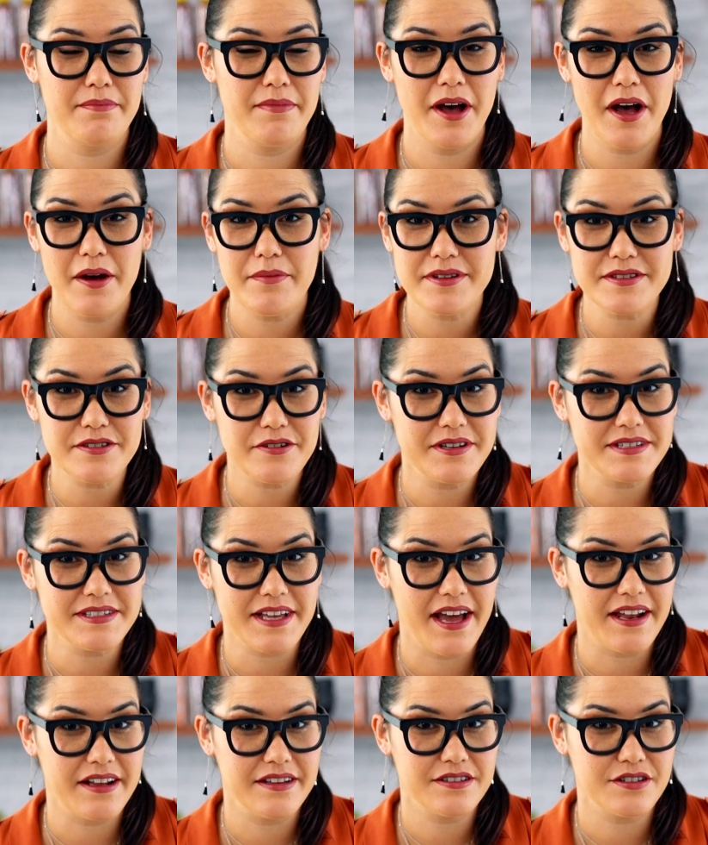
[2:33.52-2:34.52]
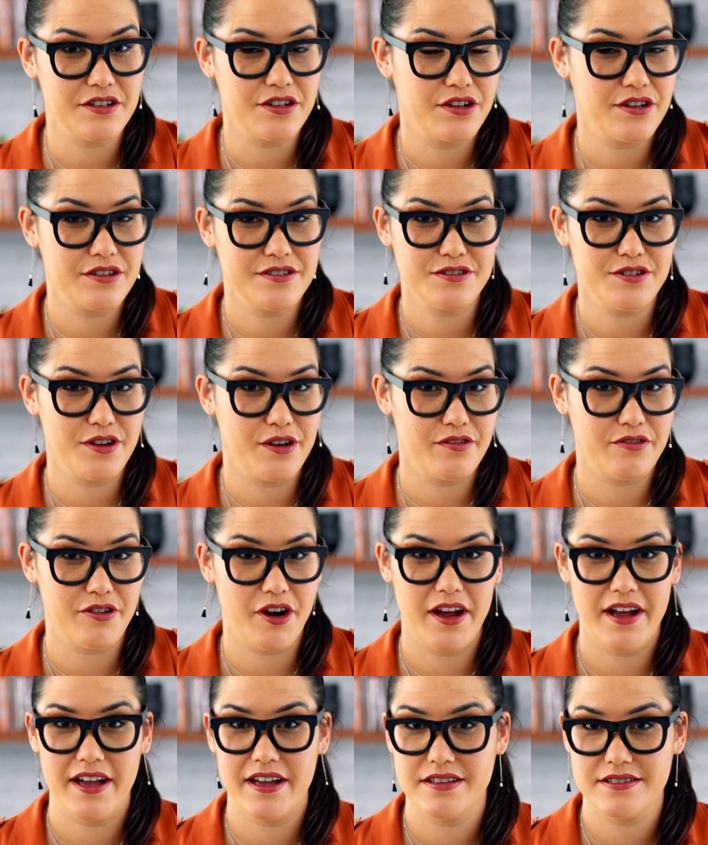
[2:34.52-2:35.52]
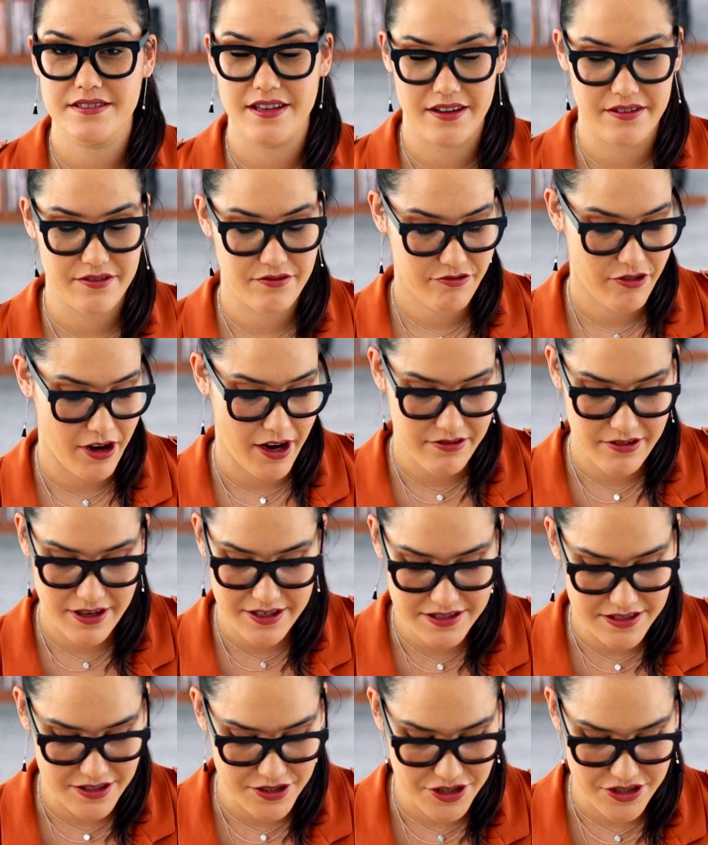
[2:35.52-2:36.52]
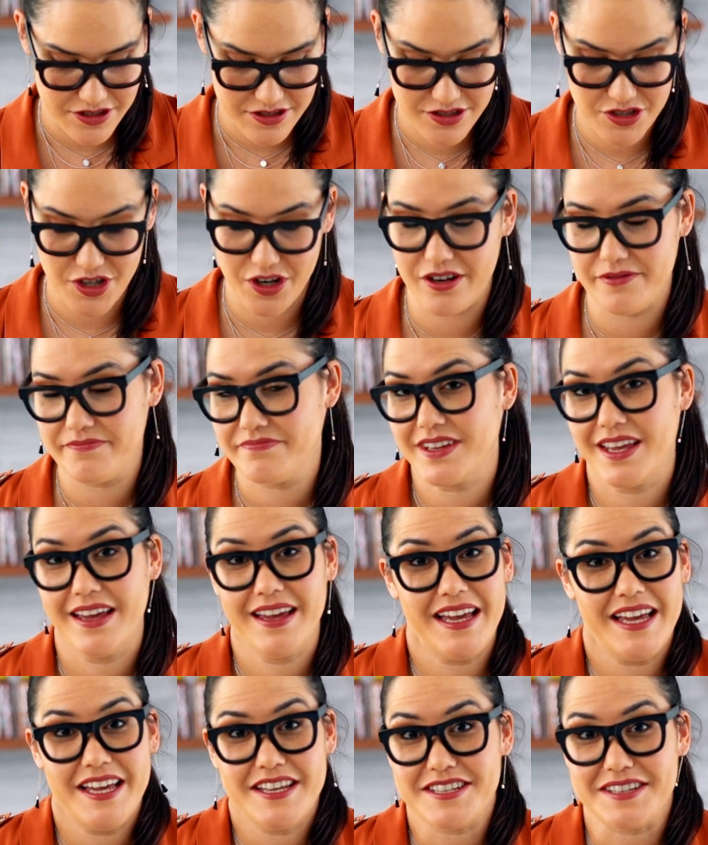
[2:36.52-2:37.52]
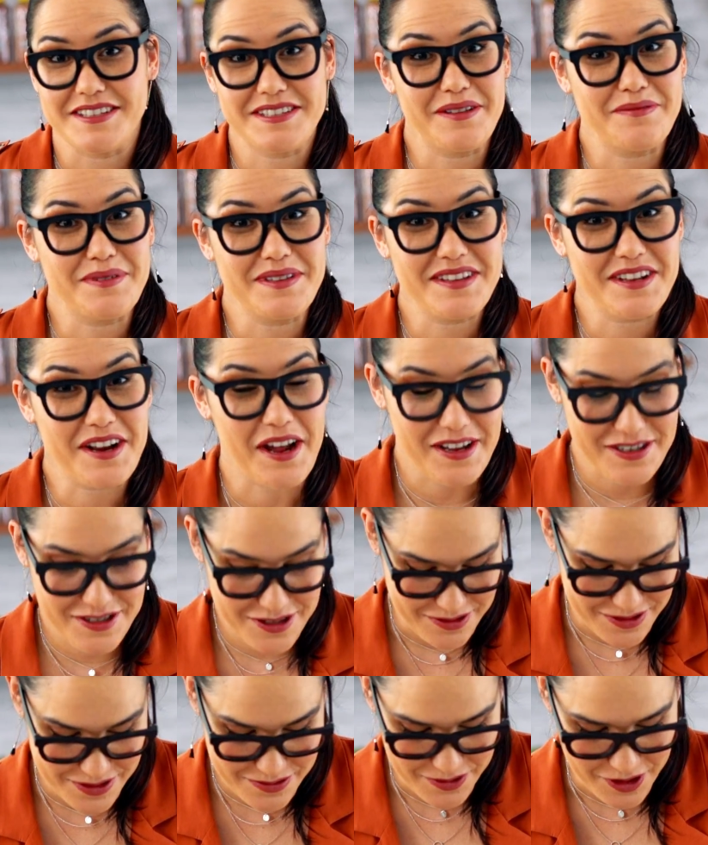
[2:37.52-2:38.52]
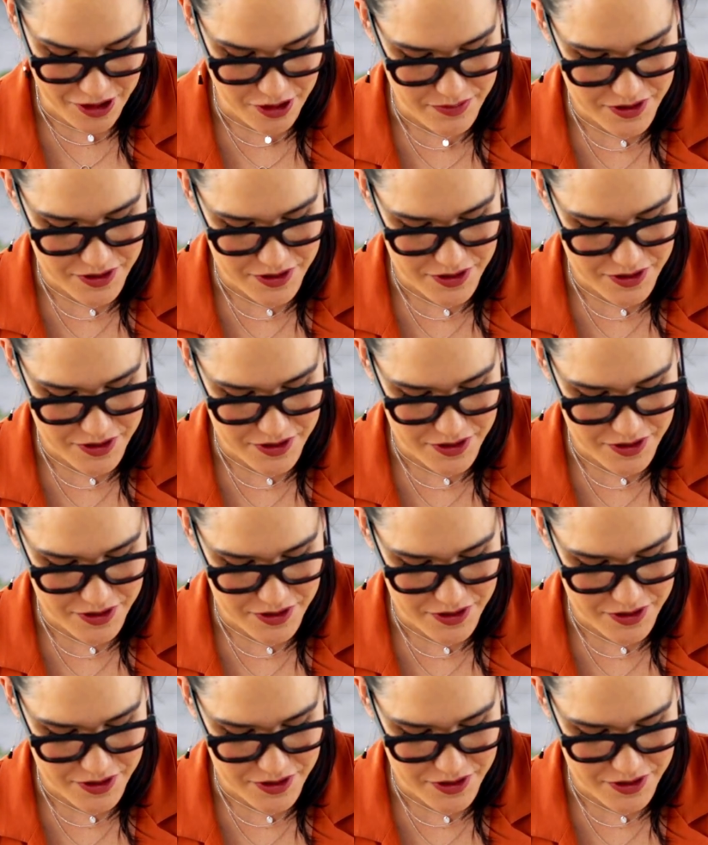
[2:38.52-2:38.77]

mom has always added to her stir fries and fried rice dishes, so just something that I do as well,